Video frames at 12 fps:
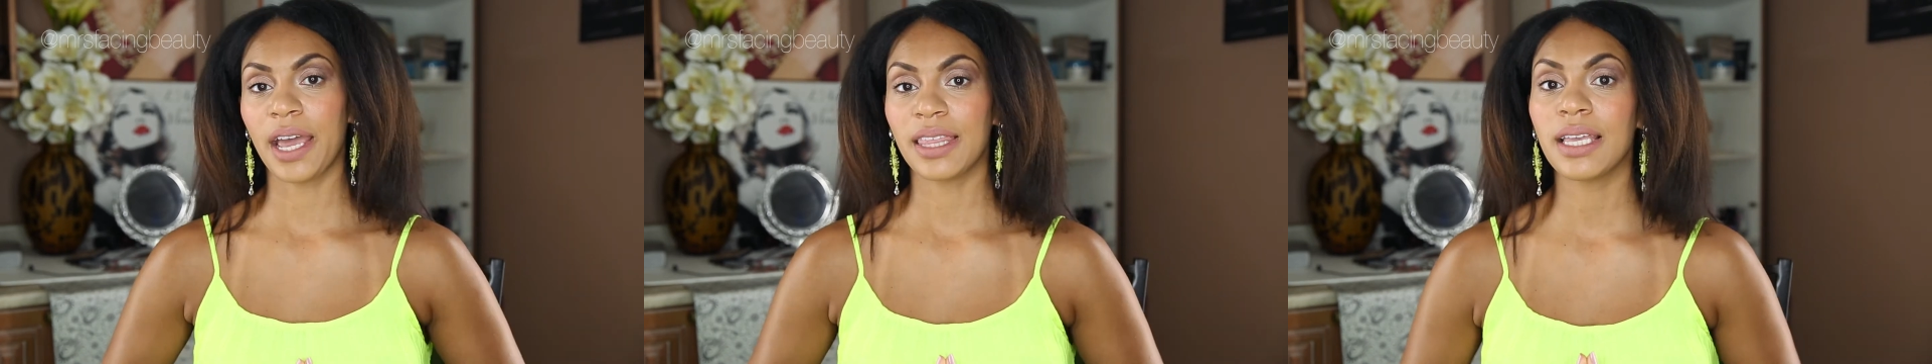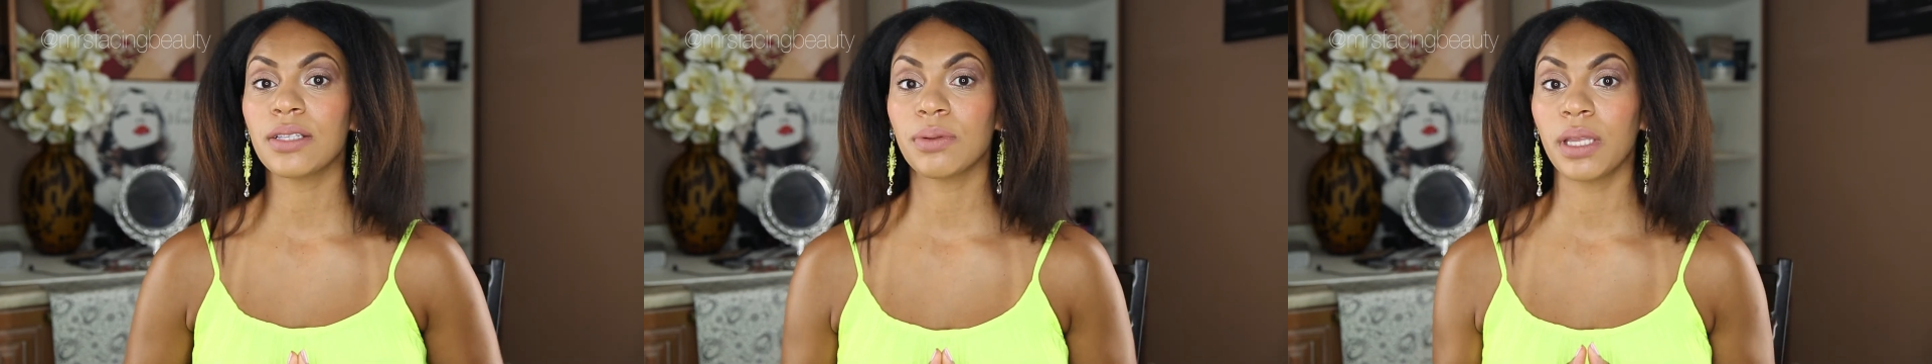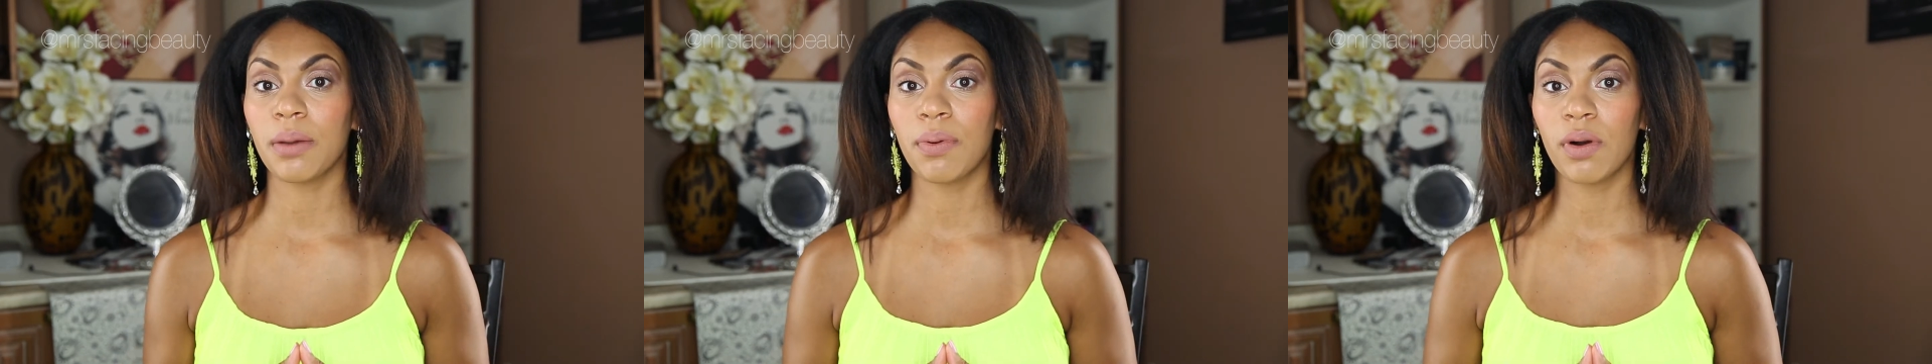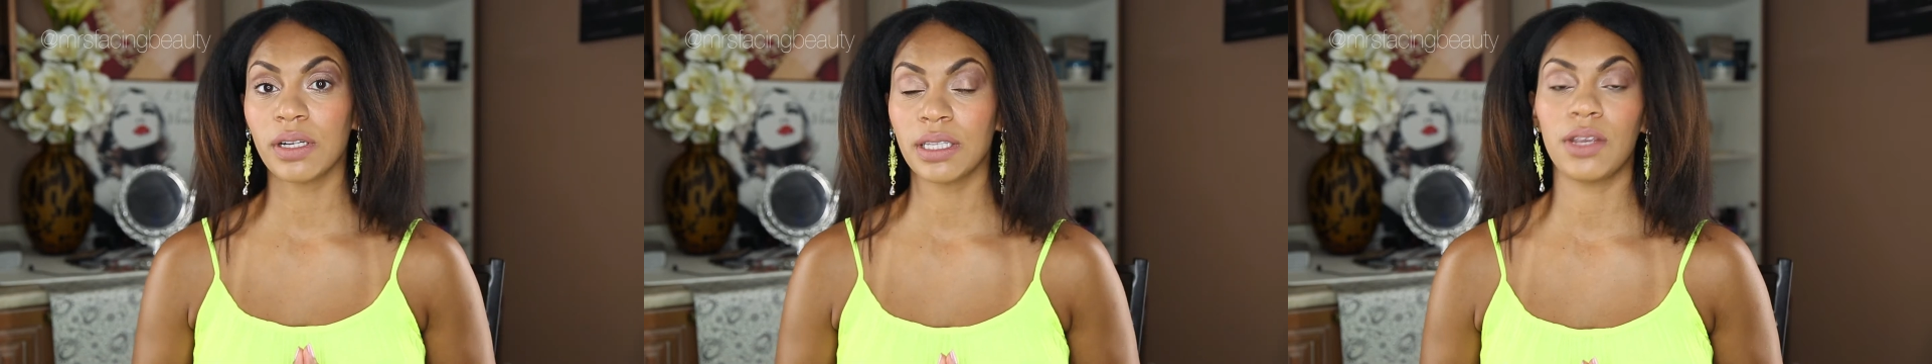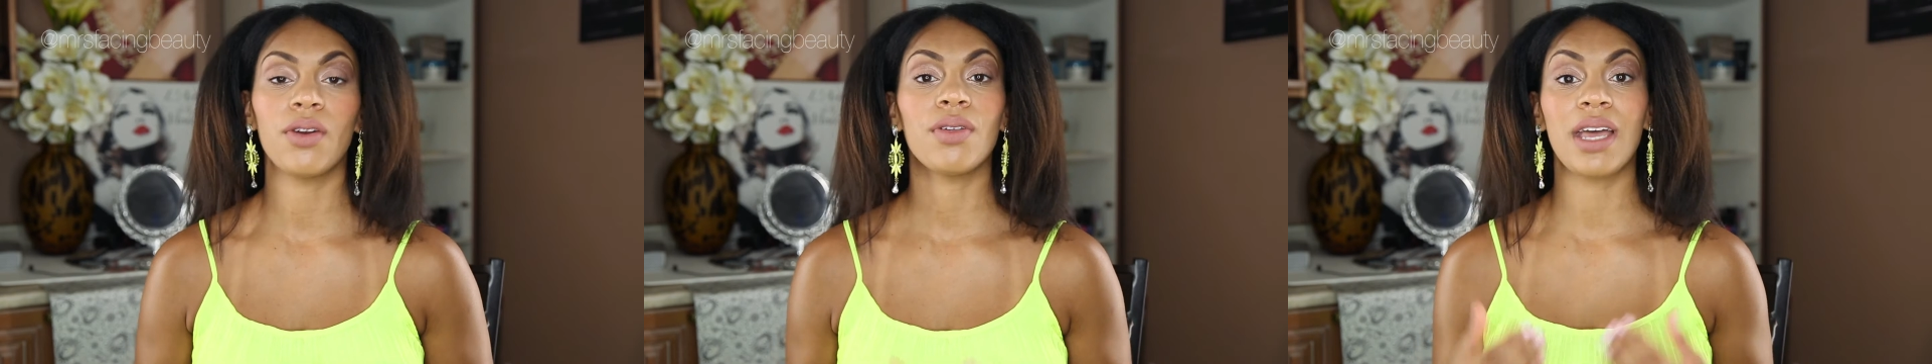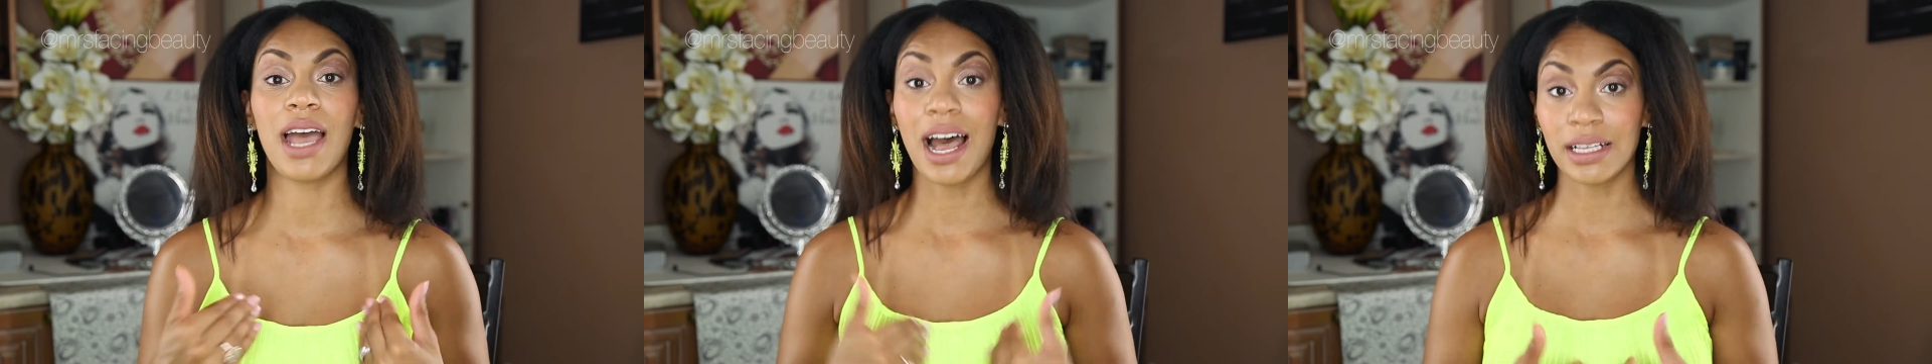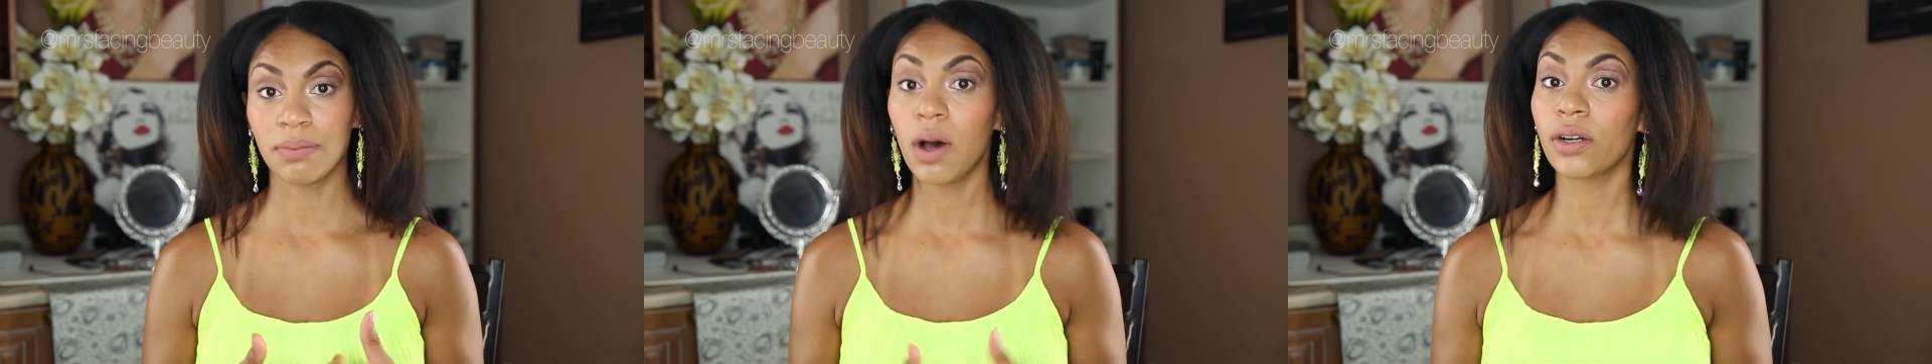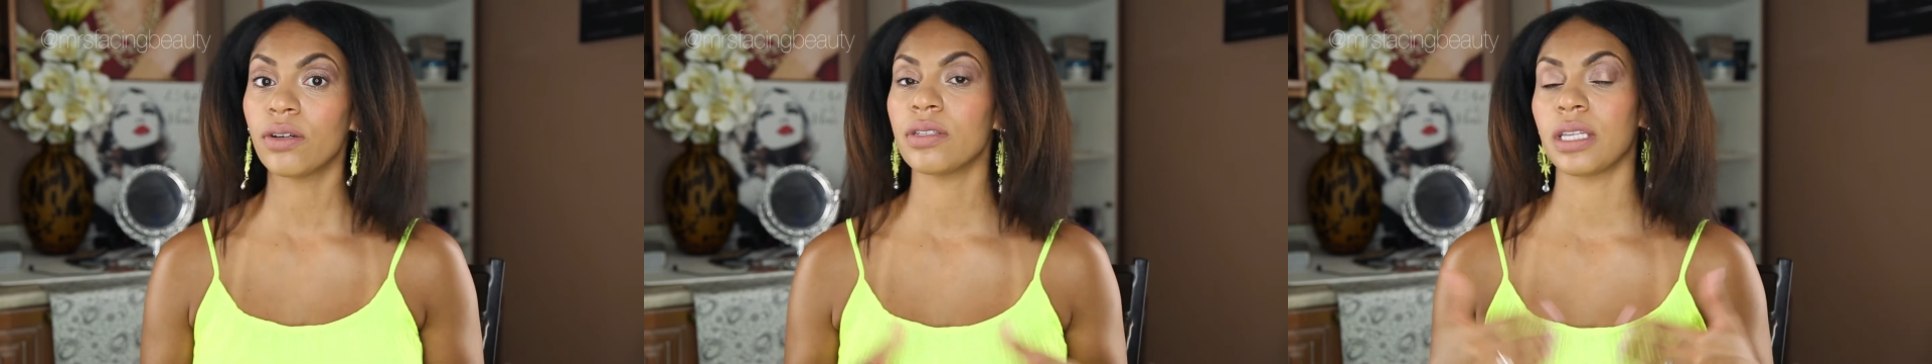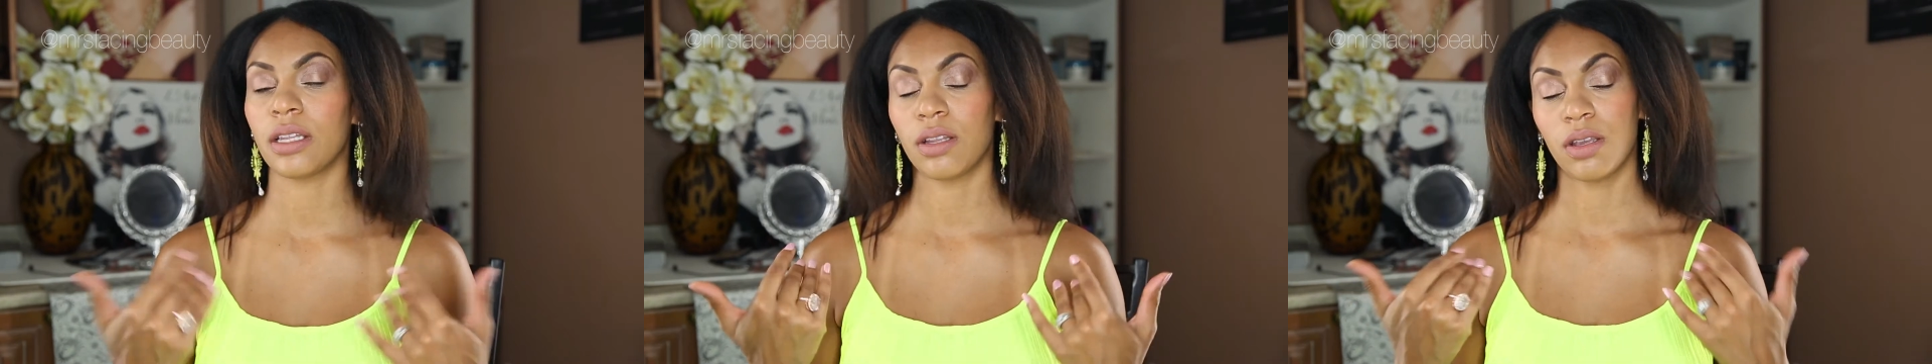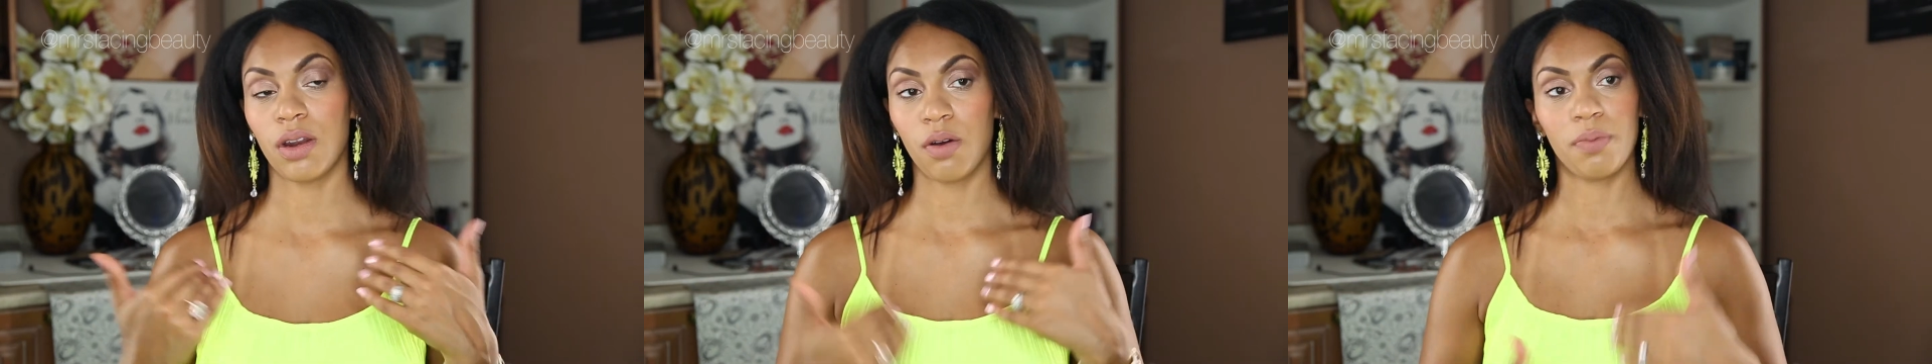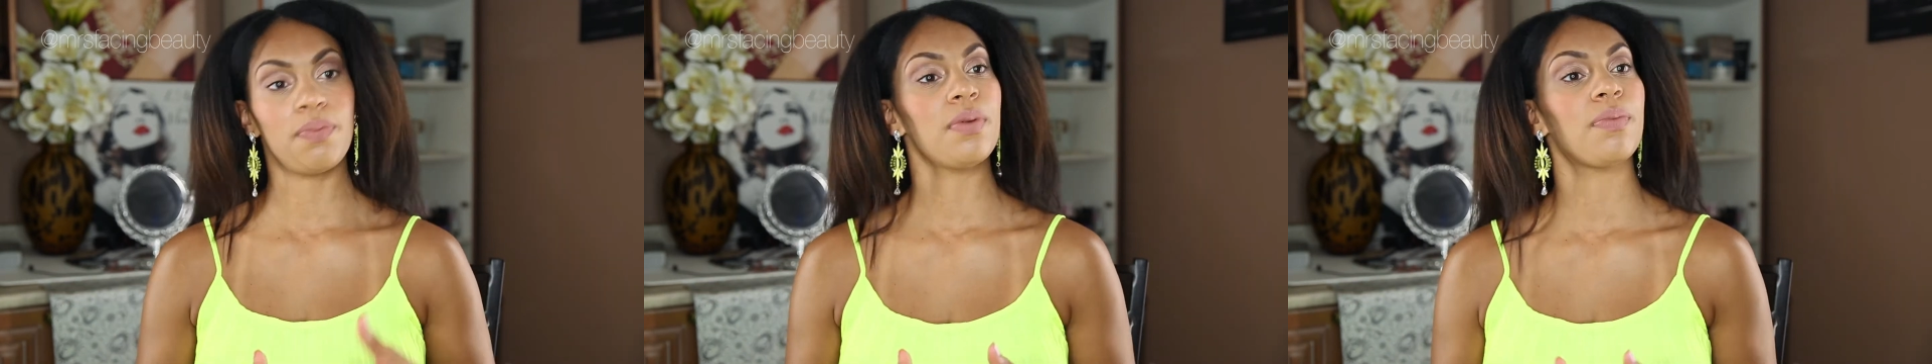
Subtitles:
I think it's really important that as models and